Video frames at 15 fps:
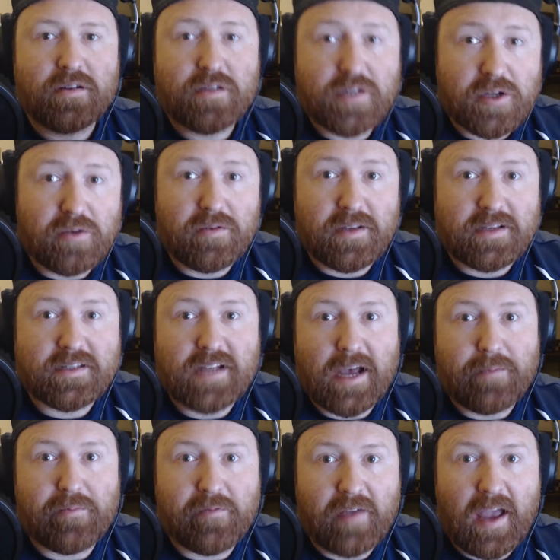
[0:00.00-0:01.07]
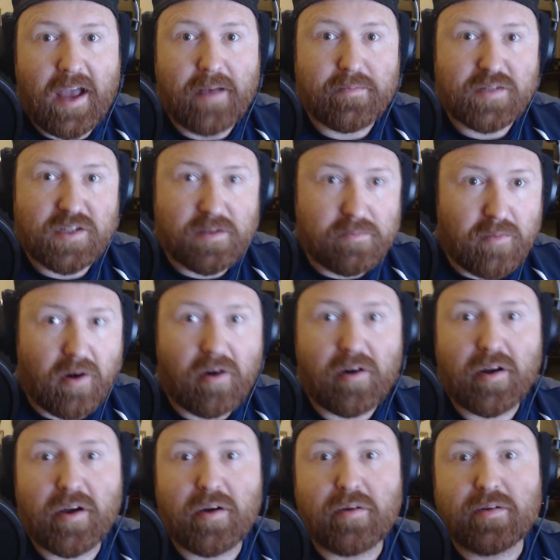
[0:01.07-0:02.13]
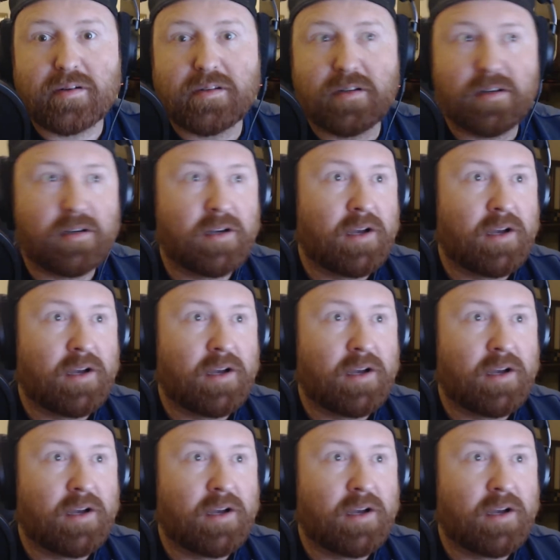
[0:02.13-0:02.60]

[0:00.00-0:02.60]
to these type of games, to Mario and to